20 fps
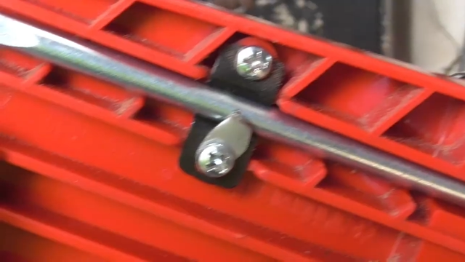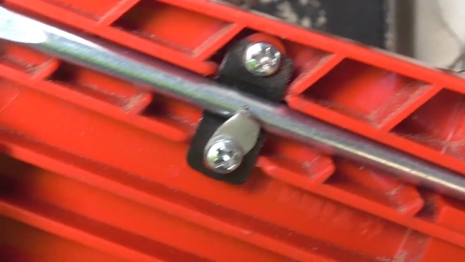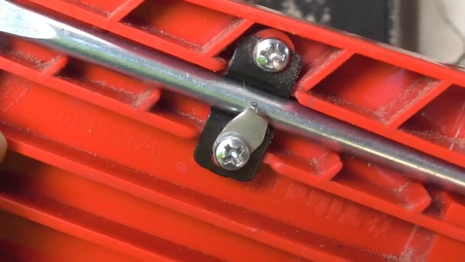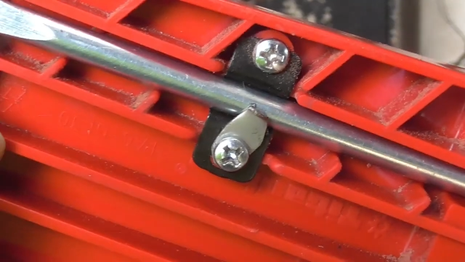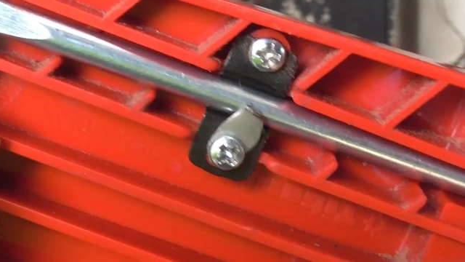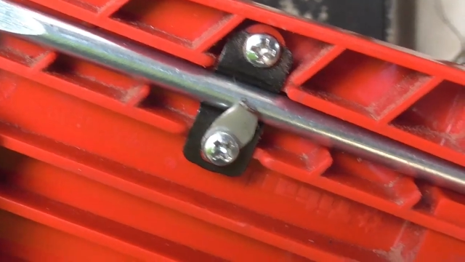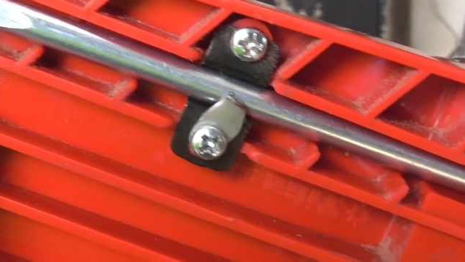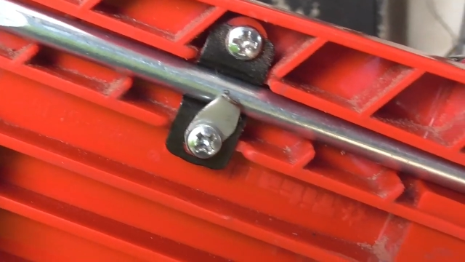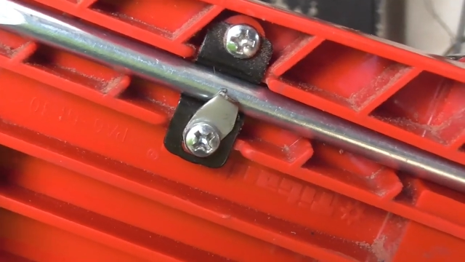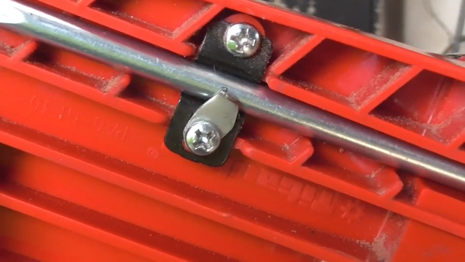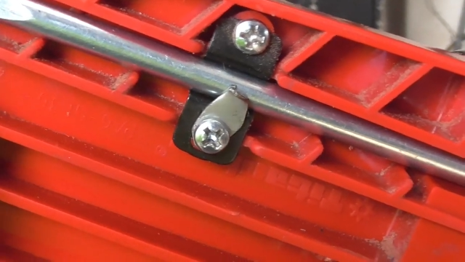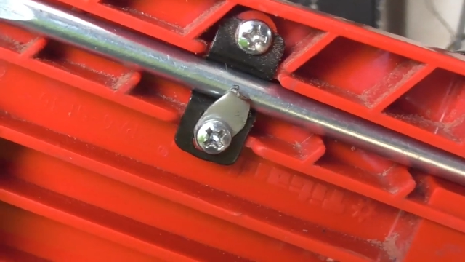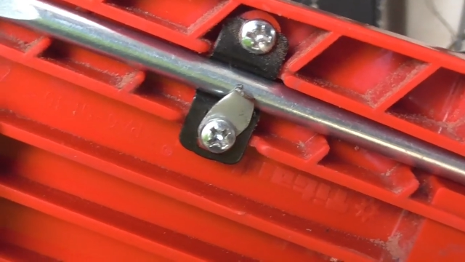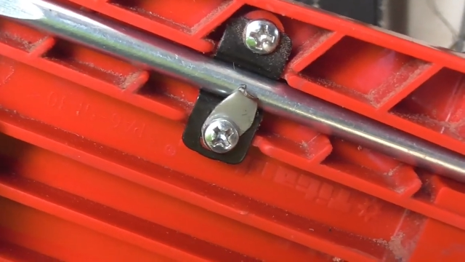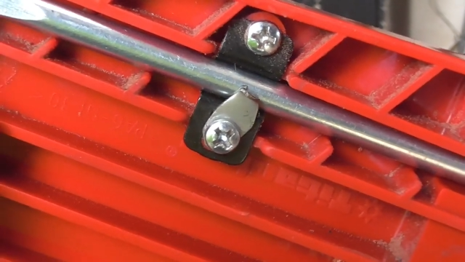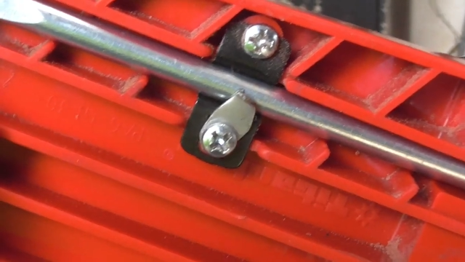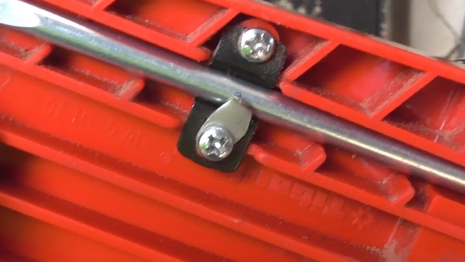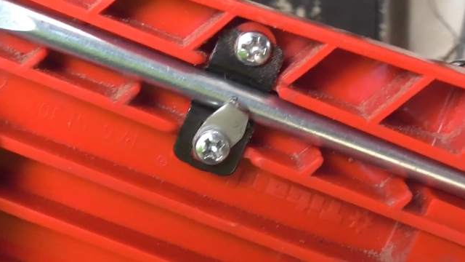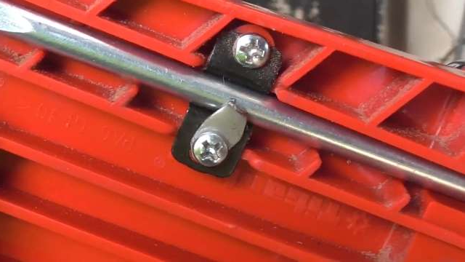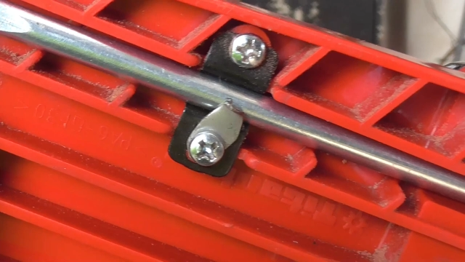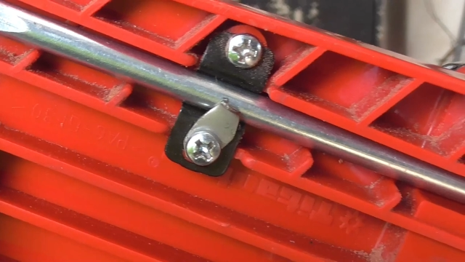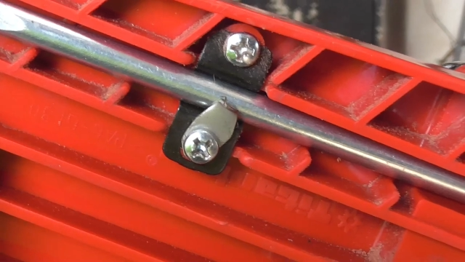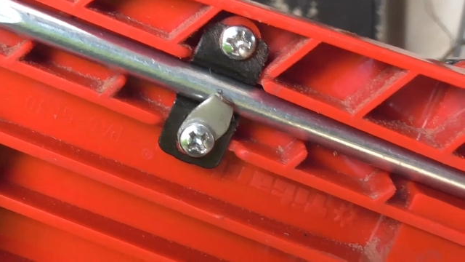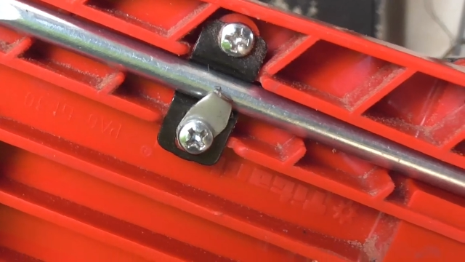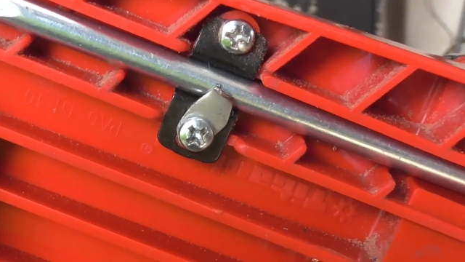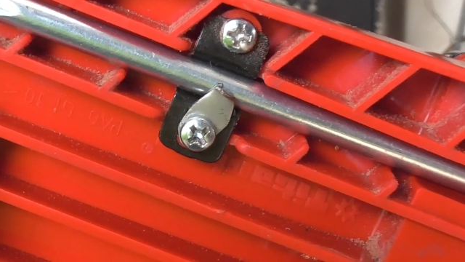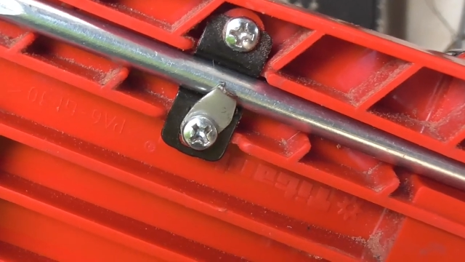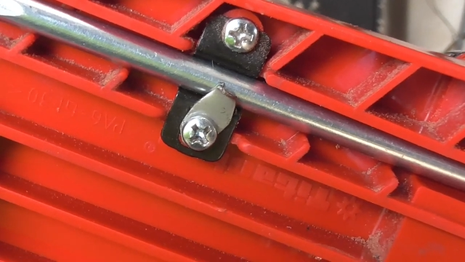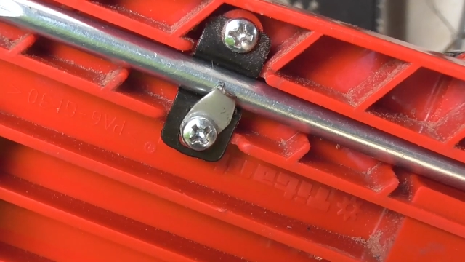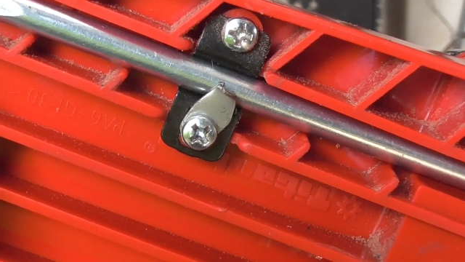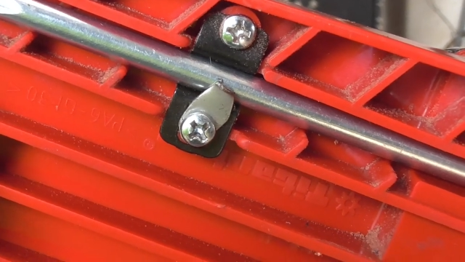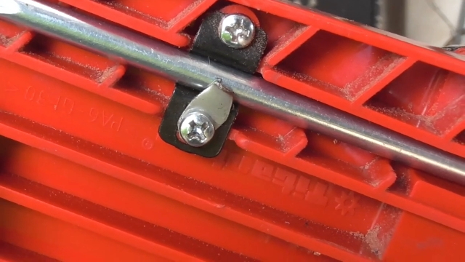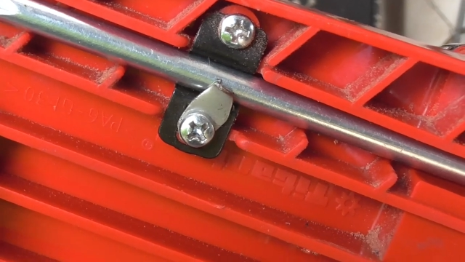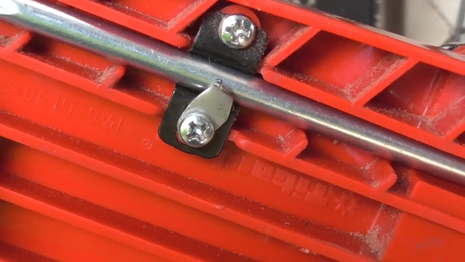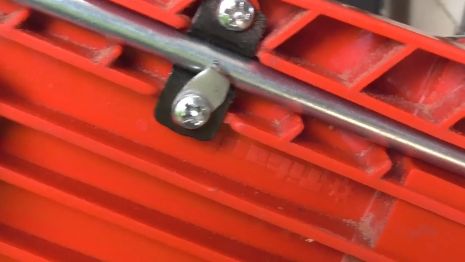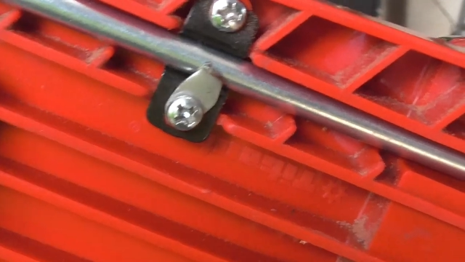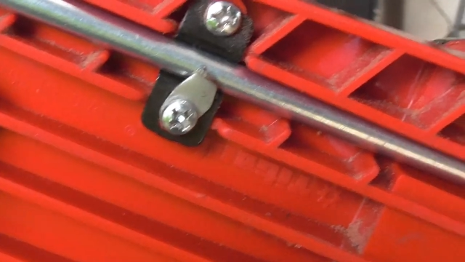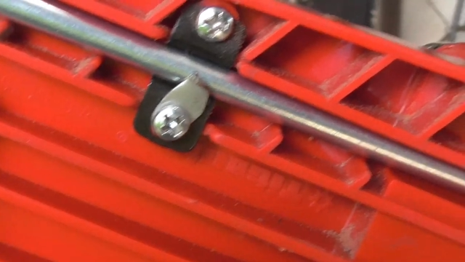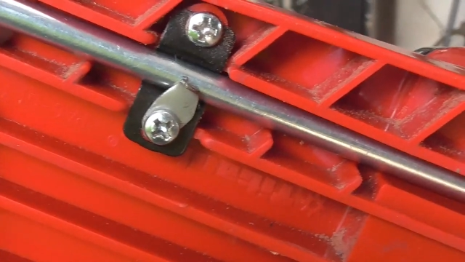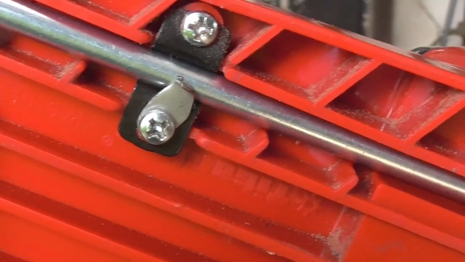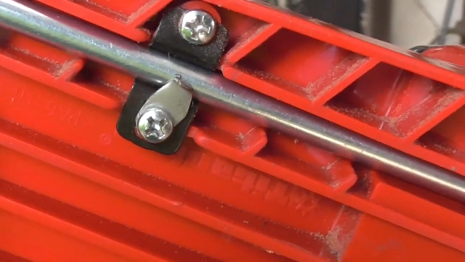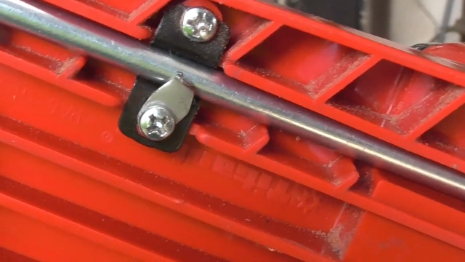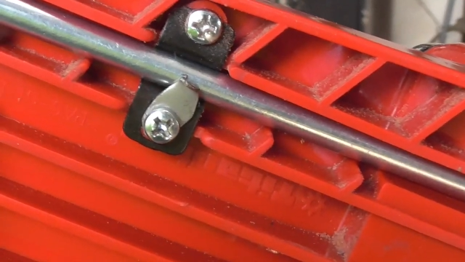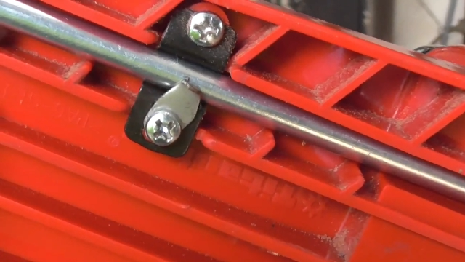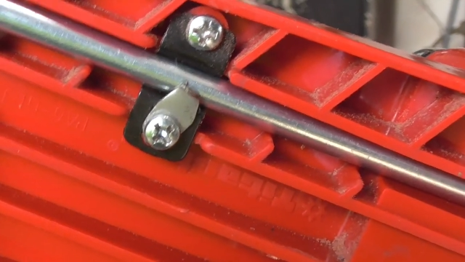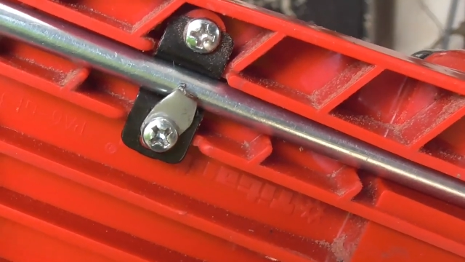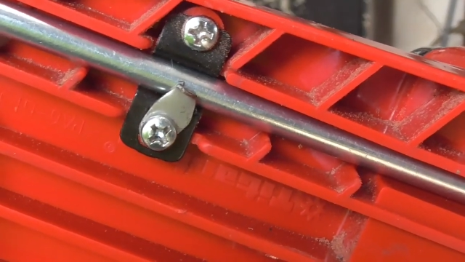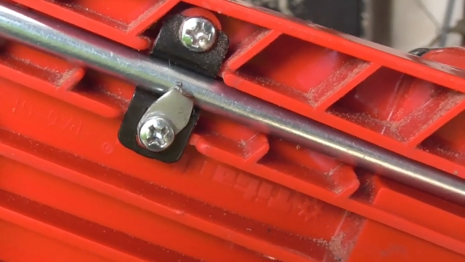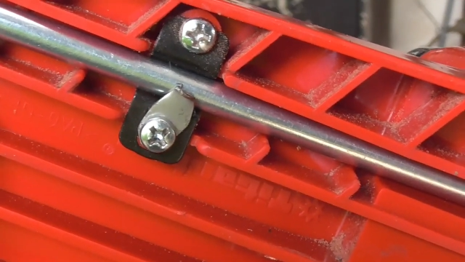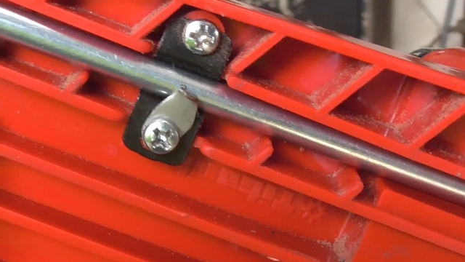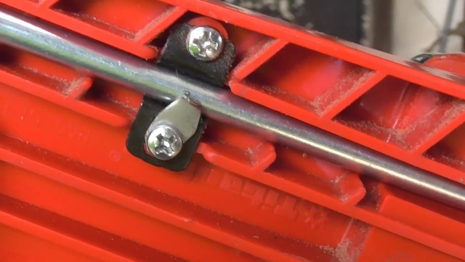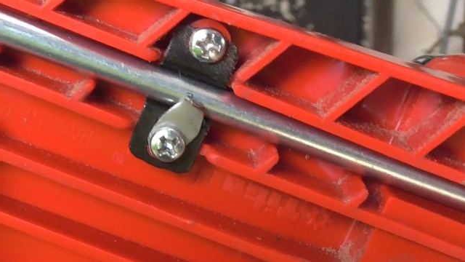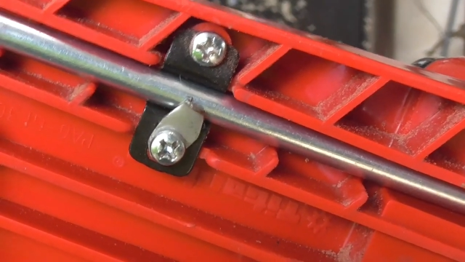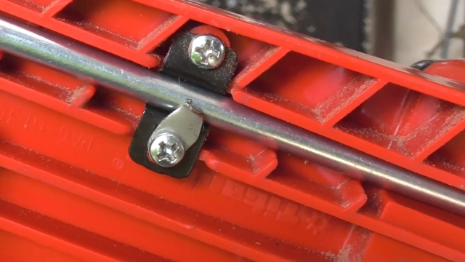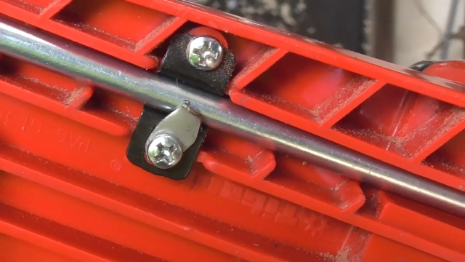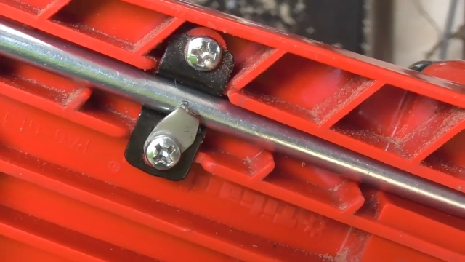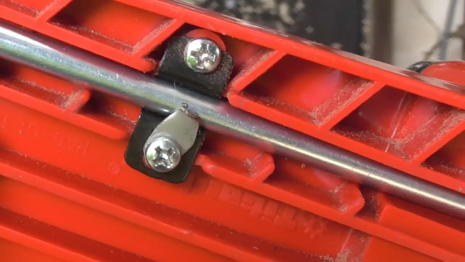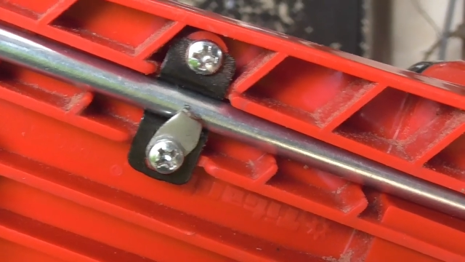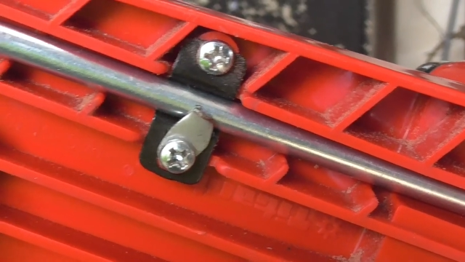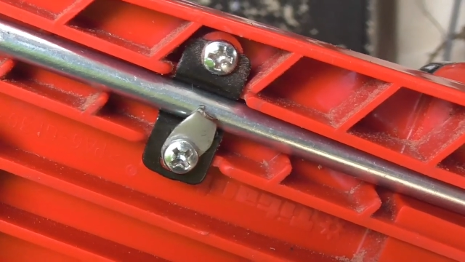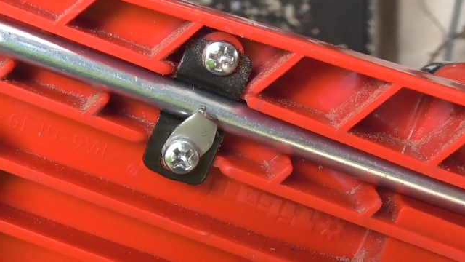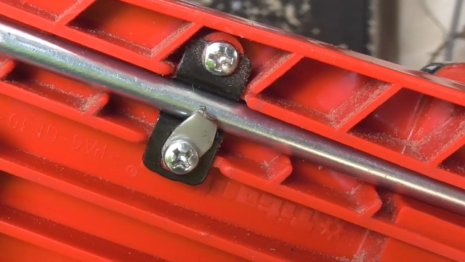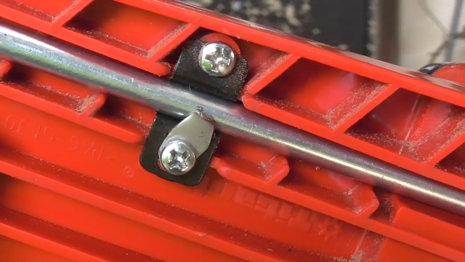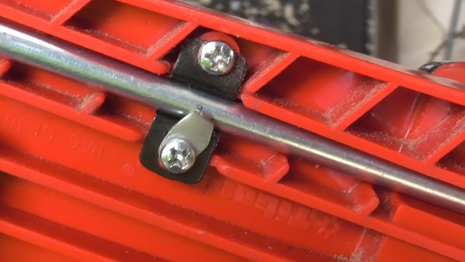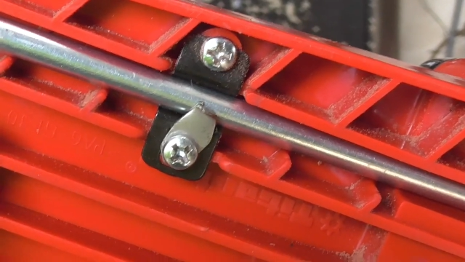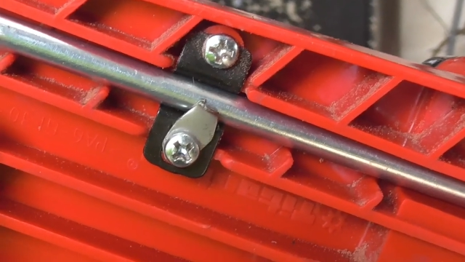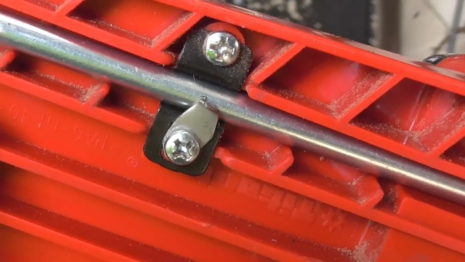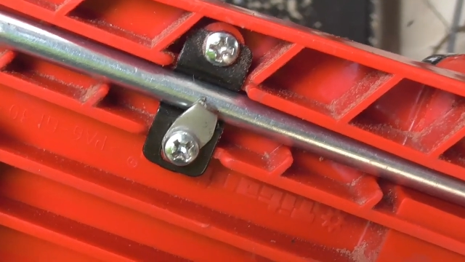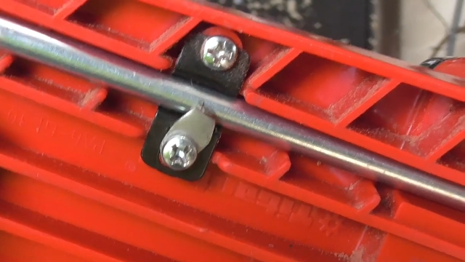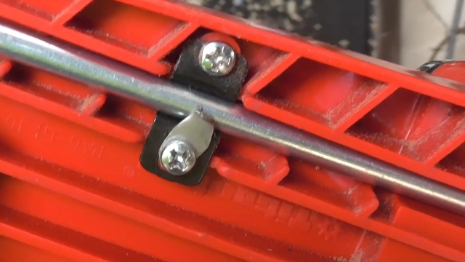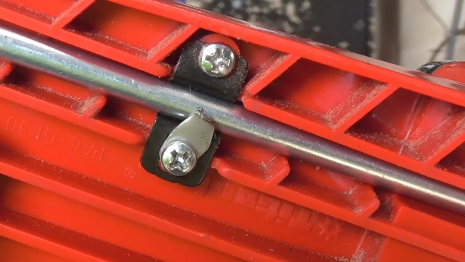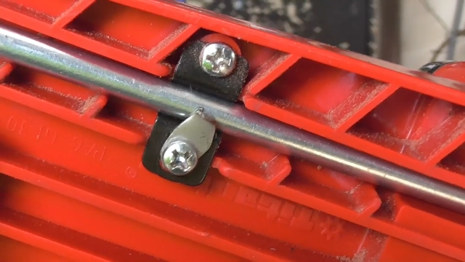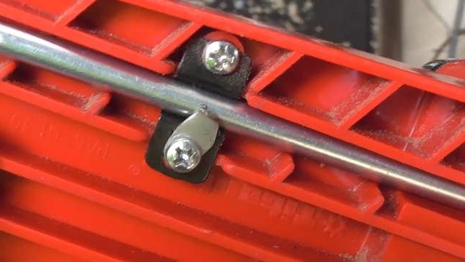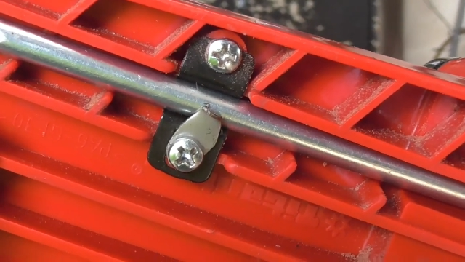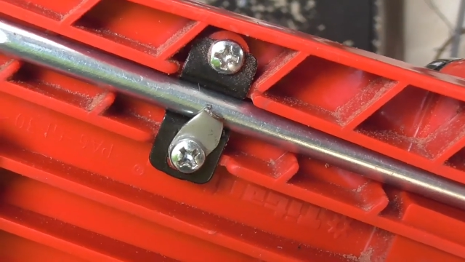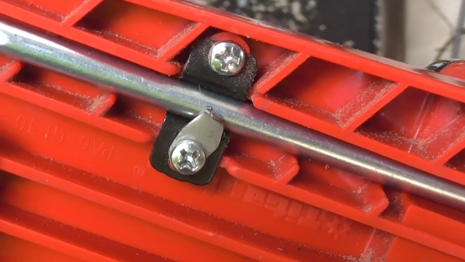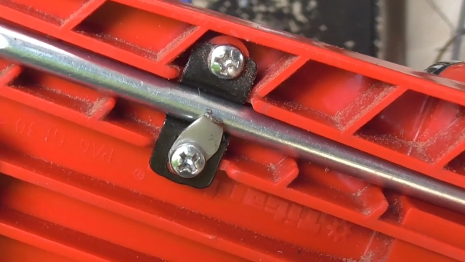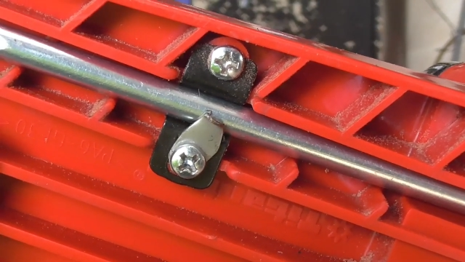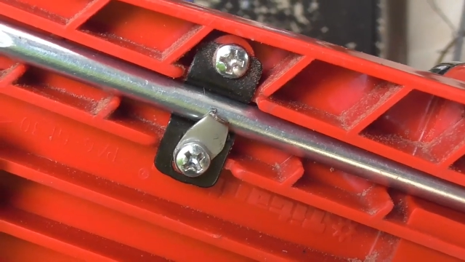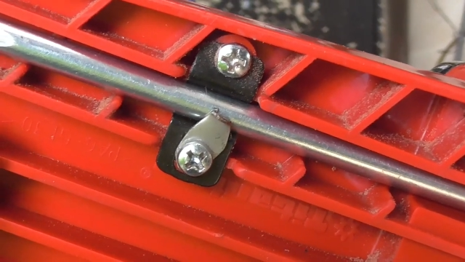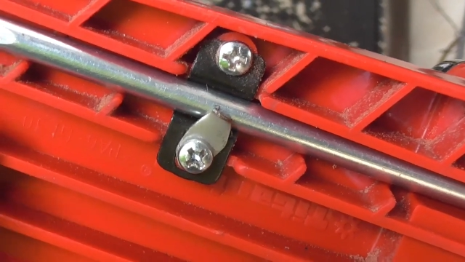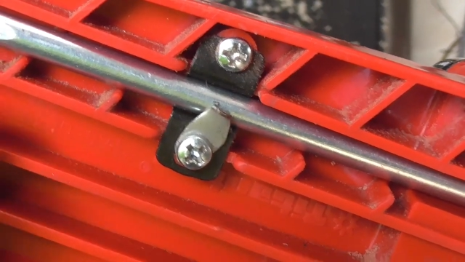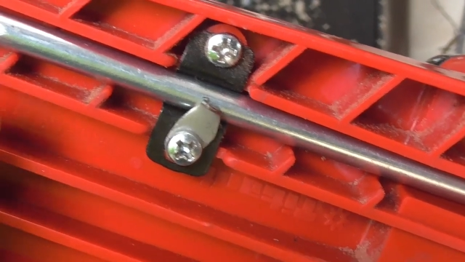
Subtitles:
Nobody's mouth can be seen.